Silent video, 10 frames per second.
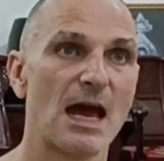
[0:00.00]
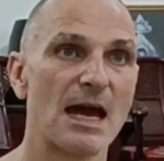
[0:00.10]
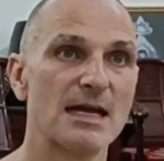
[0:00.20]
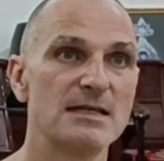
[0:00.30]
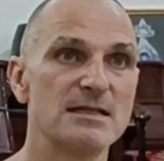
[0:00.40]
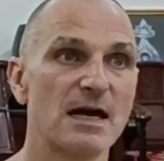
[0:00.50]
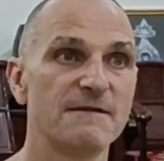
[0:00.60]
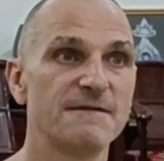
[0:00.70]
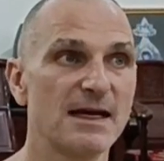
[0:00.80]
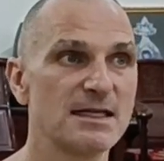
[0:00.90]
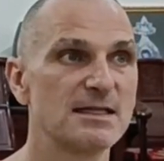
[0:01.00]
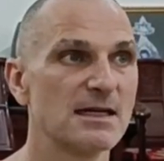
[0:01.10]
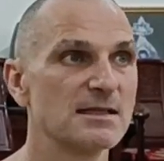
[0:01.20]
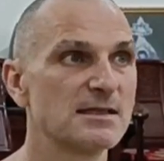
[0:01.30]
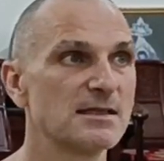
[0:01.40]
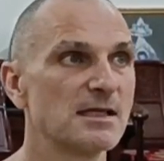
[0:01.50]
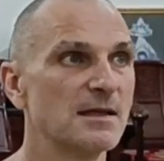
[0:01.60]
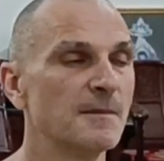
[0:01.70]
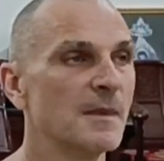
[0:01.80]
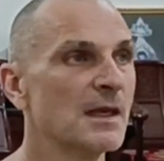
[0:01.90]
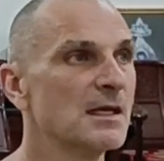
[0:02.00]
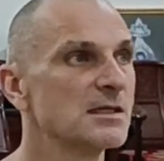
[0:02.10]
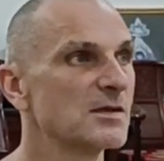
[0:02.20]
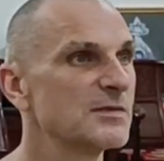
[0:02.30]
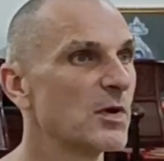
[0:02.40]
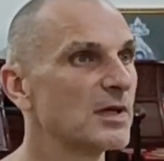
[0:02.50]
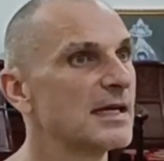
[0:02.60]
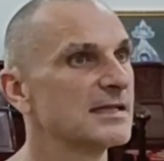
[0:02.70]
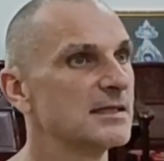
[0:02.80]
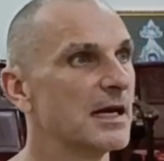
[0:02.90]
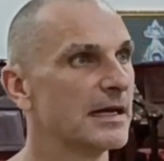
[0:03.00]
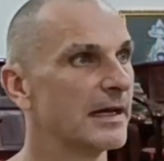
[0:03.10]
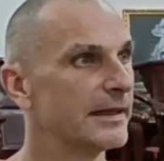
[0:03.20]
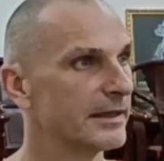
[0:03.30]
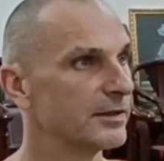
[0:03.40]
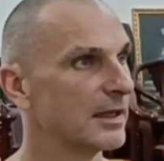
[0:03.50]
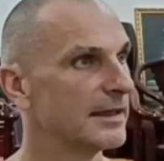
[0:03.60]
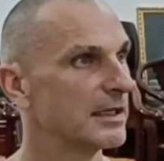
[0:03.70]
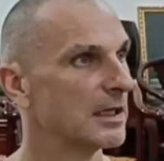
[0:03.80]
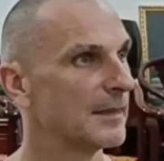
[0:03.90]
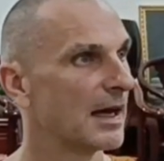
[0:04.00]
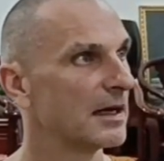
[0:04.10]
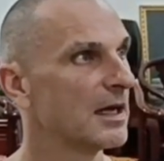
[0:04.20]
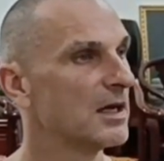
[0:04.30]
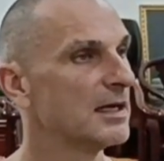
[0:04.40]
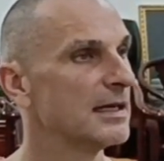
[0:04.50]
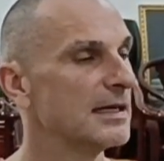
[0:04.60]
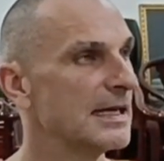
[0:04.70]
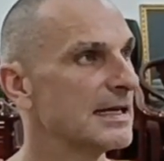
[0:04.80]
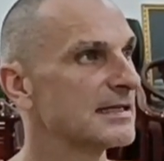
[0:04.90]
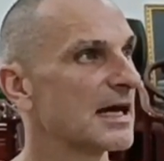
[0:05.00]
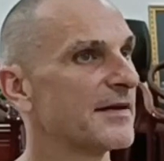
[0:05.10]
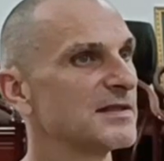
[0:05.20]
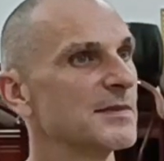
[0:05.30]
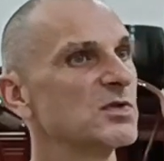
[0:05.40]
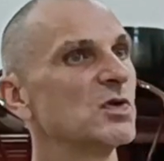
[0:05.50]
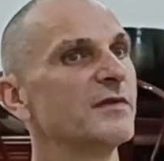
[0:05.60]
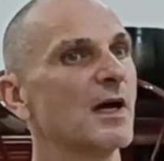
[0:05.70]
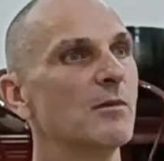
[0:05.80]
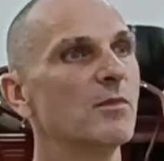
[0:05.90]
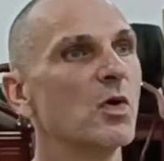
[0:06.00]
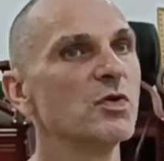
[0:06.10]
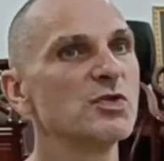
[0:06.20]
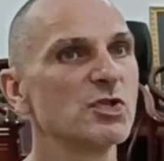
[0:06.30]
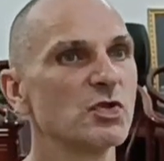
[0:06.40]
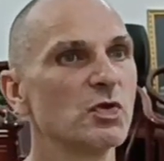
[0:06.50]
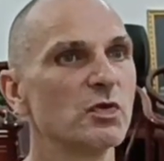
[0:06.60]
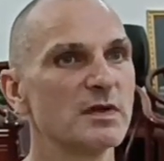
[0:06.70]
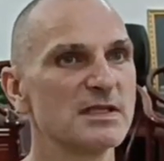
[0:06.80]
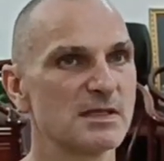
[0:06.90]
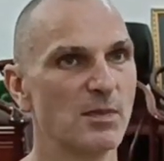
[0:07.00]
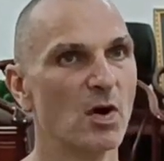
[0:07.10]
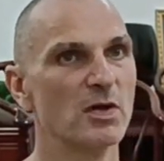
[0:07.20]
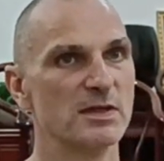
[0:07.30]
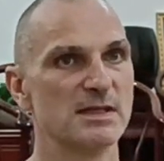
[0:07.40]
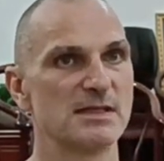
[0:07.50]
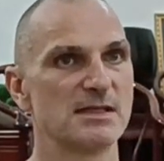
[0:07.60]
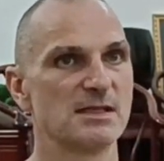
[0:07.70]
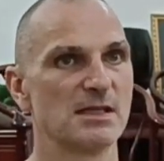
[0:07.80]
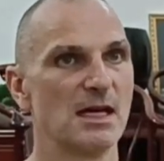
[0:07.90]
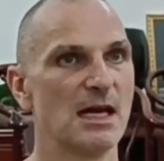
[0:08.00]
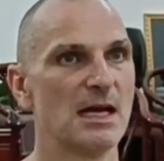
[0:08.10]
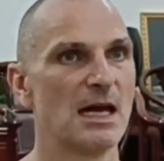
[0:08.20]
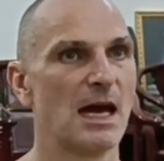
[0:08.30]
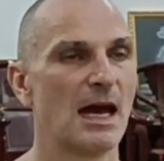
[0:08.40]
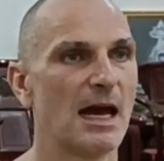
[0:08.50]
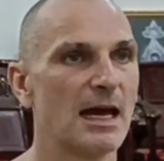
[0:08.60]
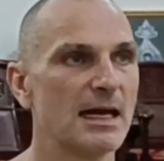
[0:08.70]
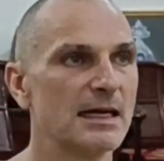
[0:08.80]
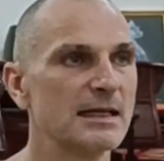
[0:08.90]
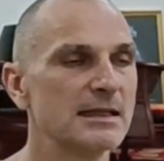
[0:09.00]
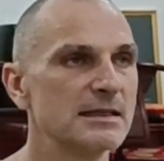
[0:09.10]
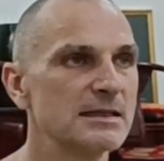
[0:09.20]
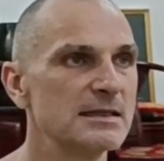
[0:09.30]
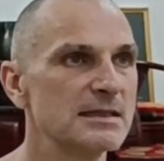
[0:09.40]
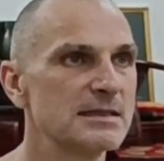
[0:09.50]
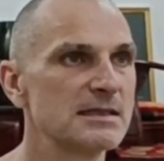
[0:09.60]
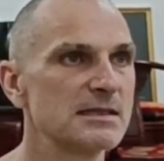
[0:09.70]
and affect us. So I spoke last night a little about needing to have some sort of emotional response, and